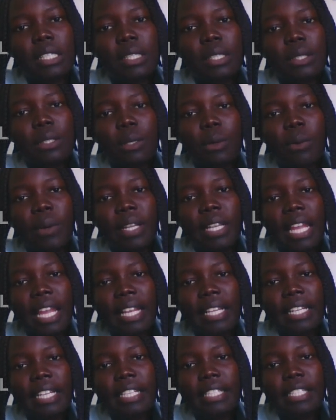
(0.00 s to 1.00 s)
So when I
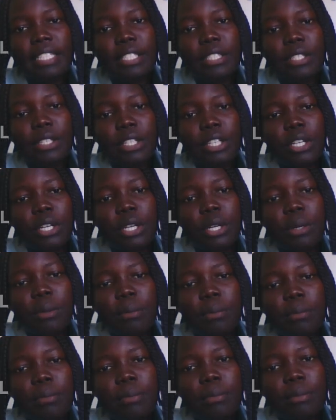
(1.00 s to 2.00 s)
get into Chrome,